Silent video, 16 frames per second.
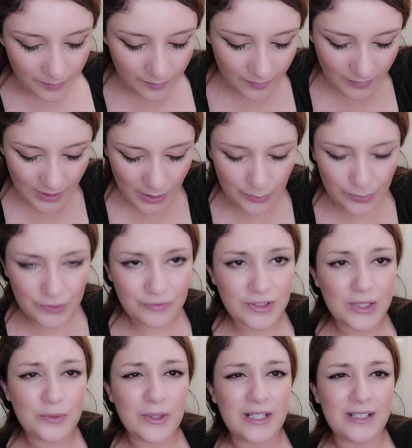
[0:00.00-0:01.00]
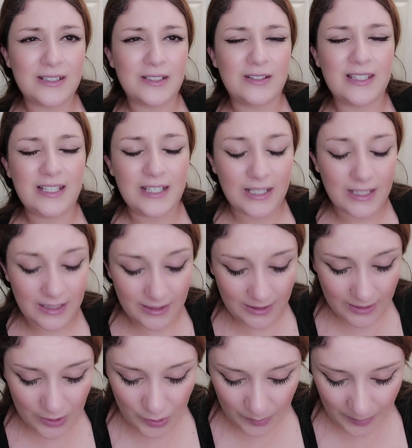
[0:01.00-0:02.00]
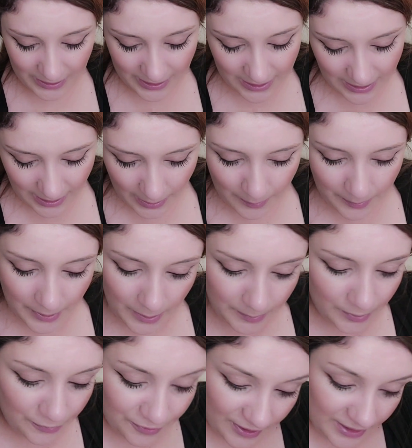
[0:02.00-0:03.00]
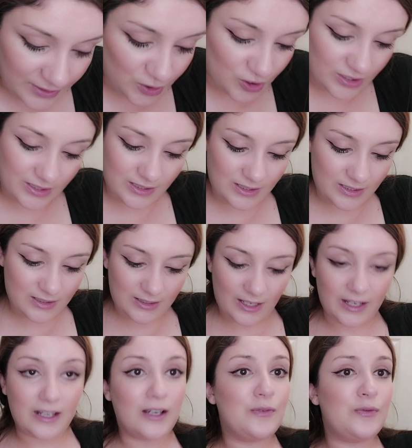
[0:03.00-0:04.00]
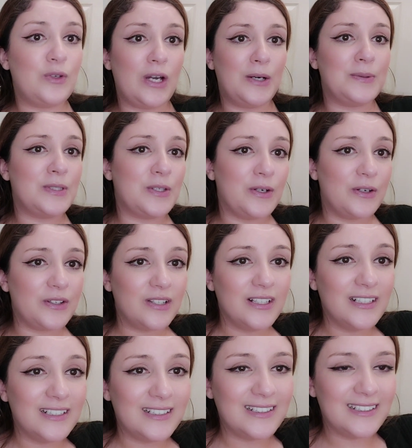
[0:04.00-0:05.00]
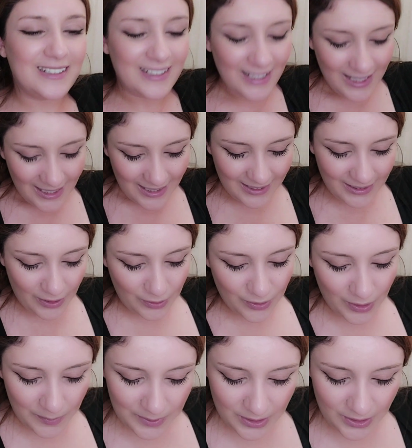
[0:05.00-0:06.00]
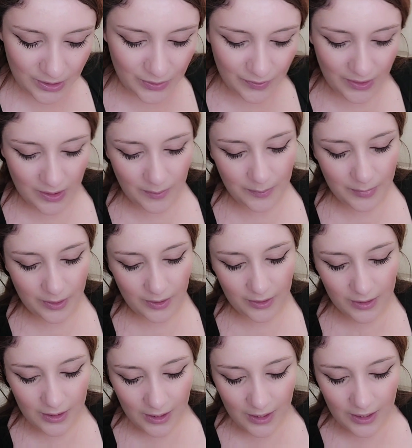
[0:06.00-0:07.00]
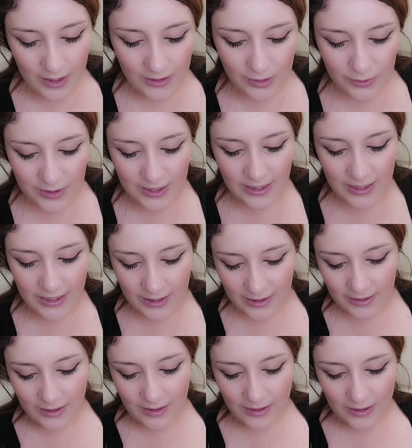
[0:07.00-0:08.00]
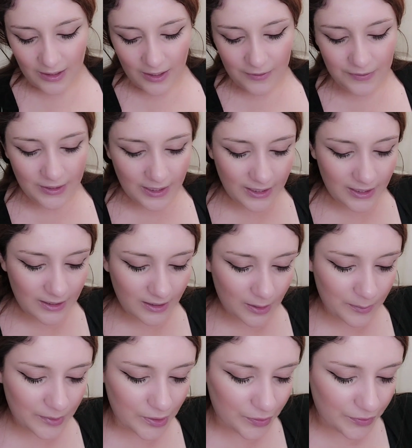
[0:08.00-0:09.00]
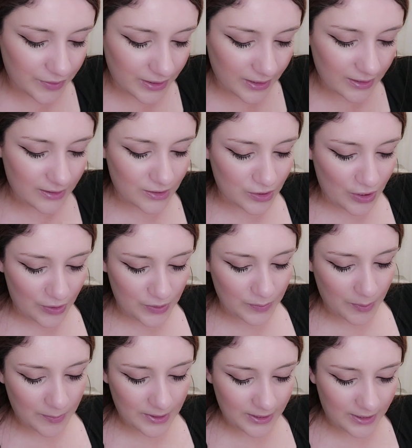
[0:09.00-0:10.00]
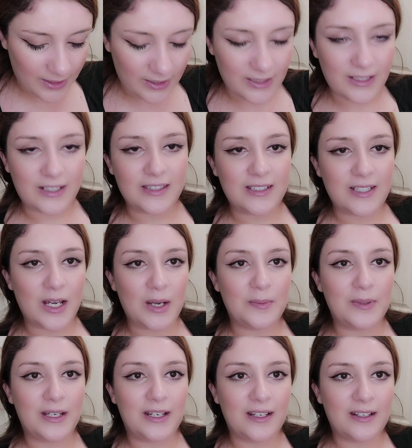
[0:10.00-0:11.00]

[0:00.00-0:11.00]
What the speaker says: It was really weird, because I was thinking, literally, my sister like be up your friend just like a few hours ago, and now you're coming to ask for a number. And I was thinking, I feel like I'm an overthinker, so I was probably thinking at the time, like,